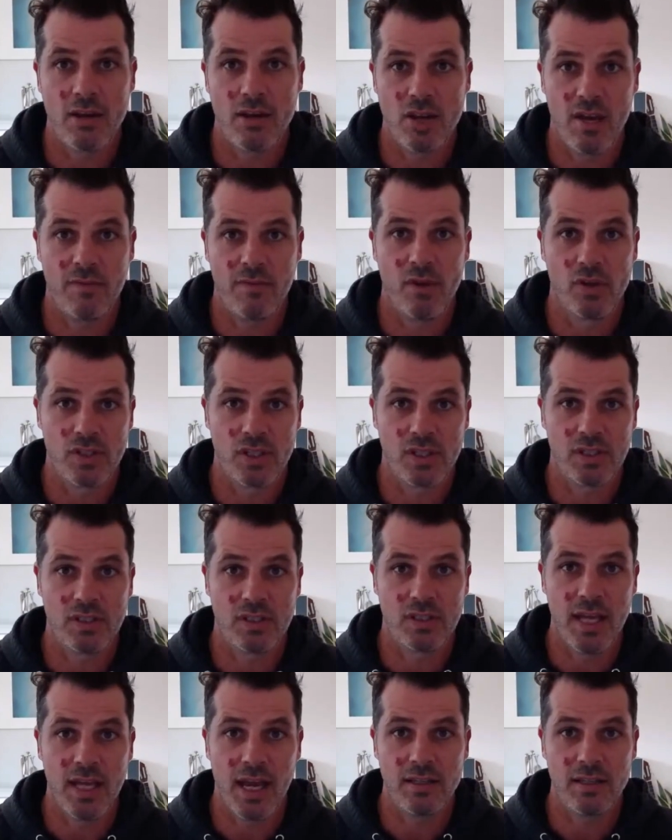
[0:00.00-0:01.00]
You have those 60
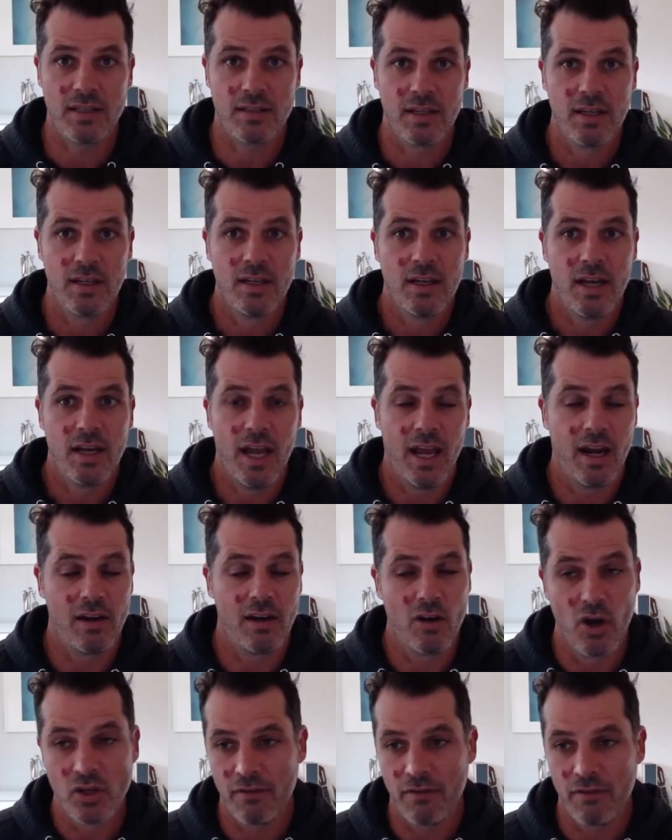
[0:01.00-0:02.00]
days. And I
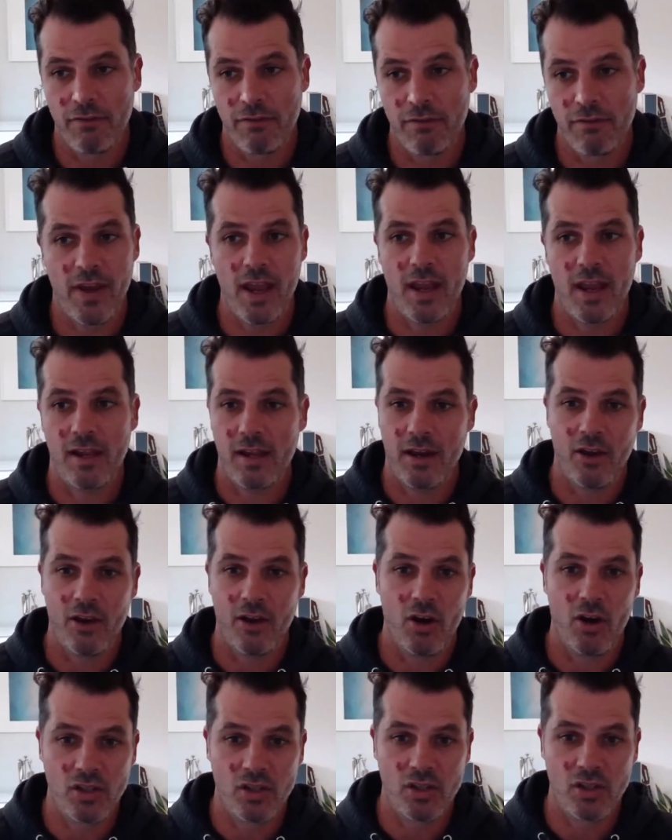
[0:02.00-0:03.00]
know it's unfair. I know
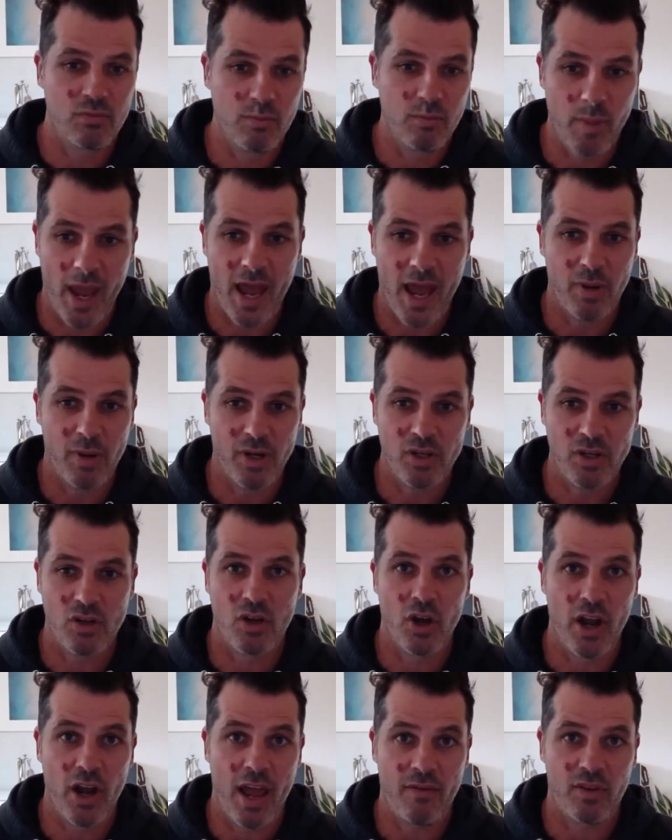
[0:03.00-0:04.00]
it's bad, but you're
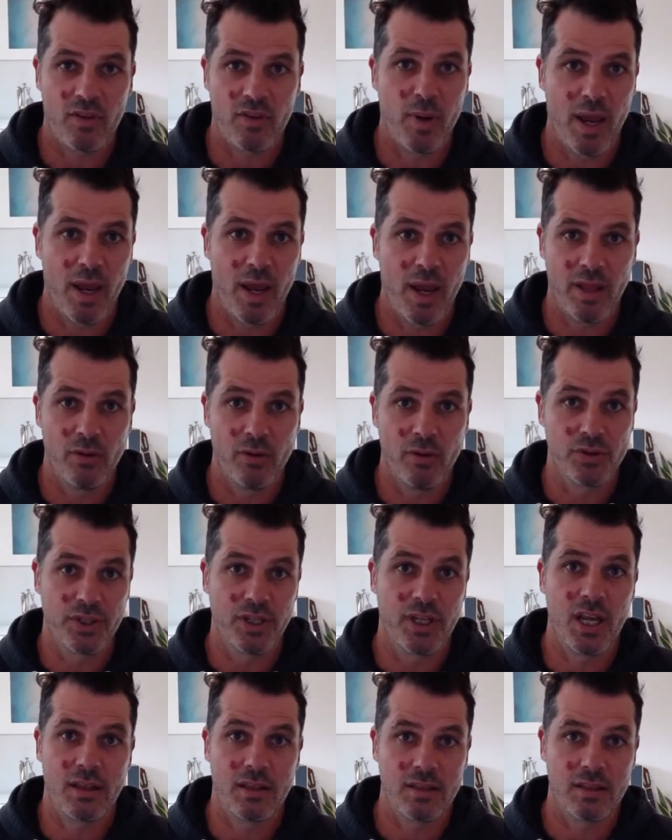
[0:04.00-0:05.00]
going to have to play by the rules and
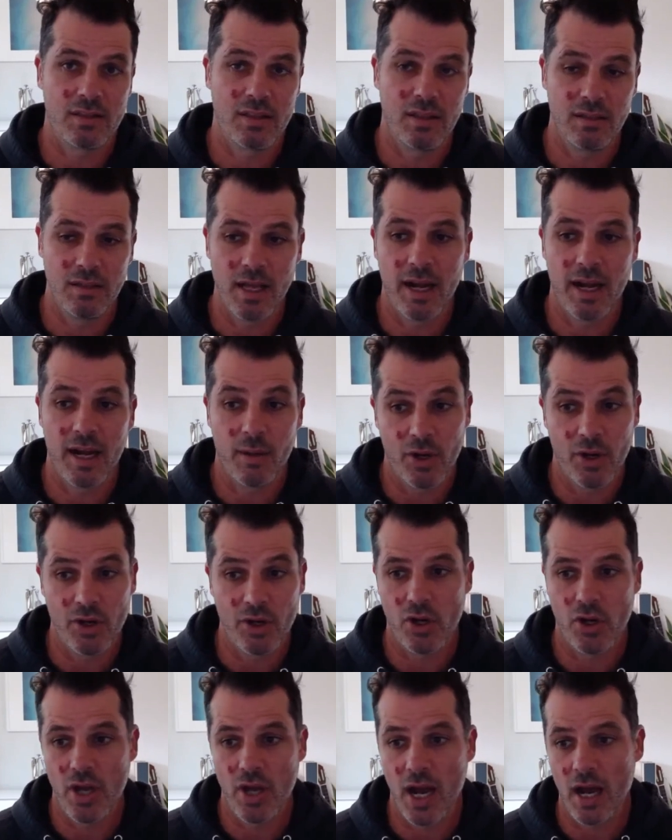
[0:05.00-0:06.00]
get this thing done. I'm going to show
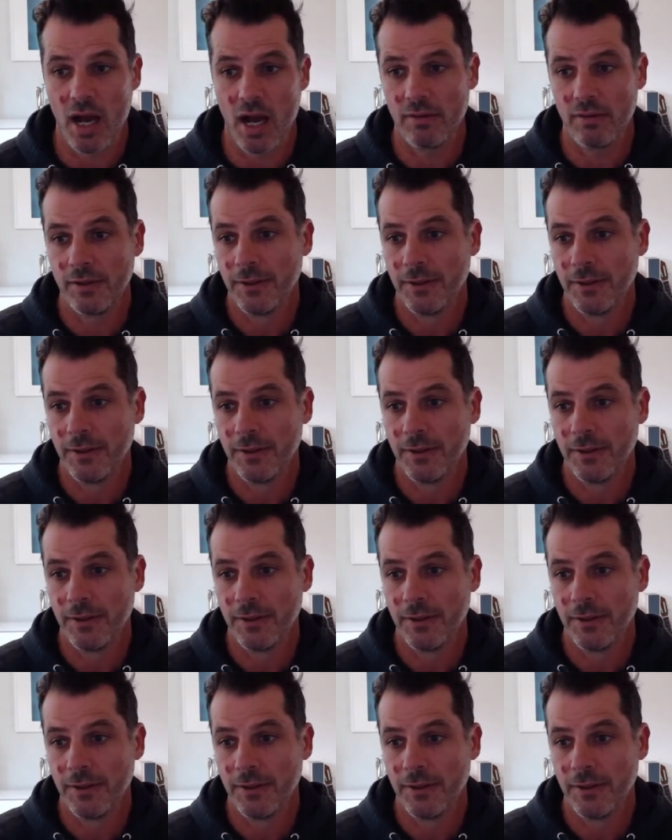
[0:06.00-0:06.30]
you how.